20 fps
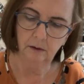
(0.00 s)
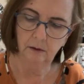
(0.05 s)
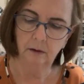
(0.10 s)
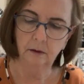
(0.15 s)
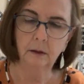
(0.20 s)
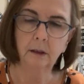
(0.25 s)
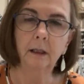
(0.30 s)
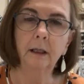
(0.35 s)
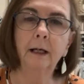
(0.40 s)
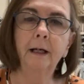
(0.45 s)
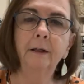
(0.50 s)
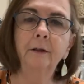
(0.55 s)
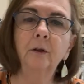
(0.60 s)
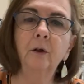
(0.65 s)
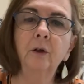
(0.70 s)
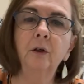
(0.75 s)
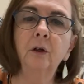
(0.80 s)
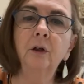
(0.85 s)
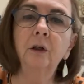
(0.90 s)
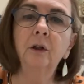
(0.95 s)
Okay, I know
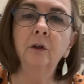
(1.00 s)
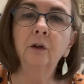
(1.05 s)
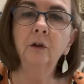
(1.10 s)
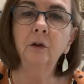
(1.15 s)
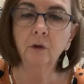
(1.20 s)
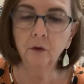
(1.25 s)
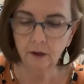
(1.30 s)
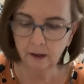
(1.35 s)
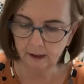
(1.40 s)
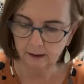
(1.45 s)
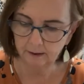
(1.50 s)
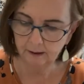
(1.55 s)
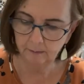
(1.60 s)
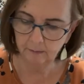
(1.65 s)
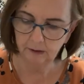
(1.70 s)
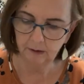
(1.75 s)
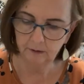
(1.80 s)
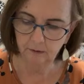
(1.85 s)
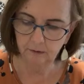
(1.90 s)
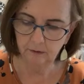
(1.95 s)
you can do that. Let
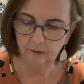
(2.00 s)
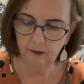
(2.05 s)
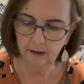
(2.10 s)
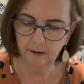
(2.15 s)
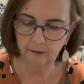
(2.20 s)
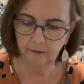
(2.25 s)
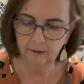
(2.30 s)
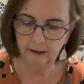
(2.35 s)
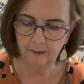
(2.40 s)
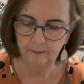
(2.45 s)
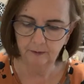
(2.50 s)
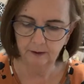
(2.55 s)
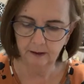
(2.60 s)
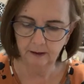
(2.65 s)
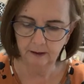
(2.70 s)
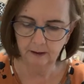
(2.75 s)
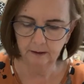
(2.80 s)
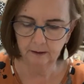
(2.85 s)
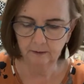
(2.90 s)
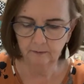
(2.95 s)
me try to grab the
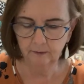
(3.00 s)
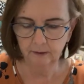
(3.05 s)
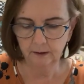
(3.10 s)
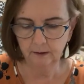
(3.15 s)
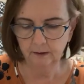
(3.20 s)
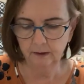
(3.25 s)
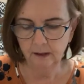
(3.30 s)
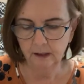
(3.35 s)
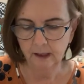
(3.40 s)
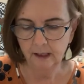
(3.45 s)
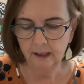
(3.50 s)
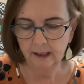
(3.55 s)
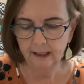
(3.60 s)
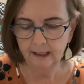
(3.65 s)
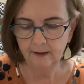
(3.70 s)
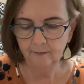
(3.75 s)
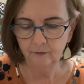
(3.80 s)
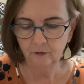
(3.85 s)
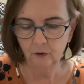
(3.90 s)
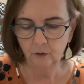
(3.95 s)
end of it. I
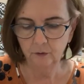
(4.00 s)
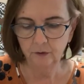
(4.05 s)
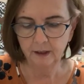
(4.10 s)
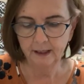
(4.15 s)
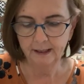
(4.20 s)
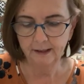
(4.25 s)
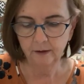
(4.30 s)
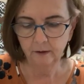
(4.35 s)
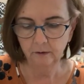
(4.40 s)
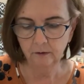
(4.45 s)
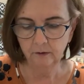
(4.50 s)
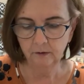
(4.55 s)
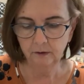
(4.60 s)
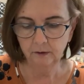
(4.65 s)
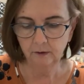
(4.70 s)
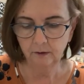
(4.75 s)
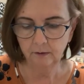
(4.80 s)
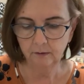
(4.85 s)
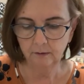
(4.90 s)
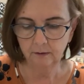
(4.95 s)
have no nails,
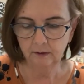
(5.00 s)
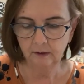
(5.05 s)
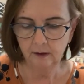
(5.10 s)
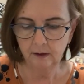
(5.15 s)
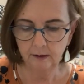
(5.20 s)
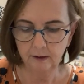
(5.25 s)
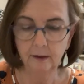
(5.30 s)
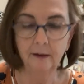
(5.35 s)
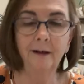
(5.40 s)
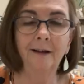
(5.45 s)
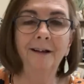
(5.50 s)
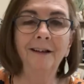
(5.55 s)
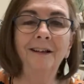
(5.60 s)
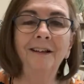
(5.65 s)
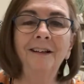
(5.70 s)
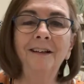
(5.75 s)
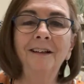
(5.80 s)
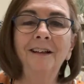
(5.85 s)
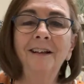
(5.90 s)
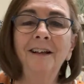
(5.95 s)
so it's hard
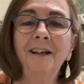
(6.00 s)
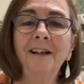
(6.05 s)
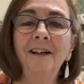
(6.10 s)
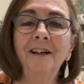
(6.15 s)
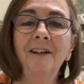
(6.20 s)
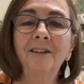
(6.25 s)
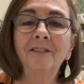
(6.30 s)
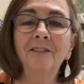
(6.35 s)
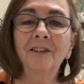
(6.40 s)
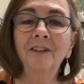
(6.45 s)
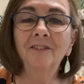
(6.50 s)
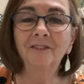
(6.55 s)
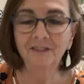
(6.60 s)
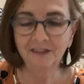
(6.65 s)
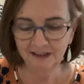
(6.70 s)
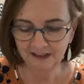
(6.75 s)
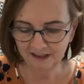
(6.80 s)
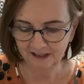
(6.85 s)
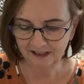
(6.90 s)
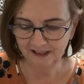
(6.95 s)
for
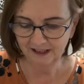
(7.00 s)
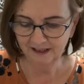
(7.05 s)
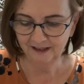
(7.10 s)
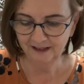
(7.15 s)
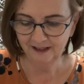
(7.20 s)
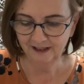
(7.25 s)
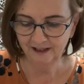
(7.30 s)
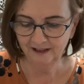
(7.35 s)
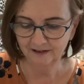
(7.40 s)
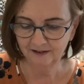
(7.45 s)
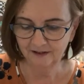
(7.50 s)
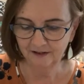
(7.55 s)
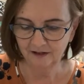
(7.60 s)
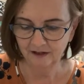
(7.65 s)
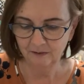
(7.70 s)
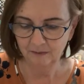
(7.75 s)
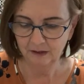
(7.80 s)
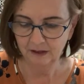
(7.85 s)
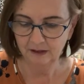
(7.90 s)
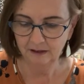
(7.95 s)
me to get that. So
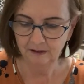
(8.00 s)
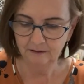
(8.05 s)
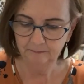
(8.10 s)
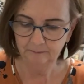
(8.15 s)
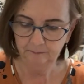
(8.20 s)
let me.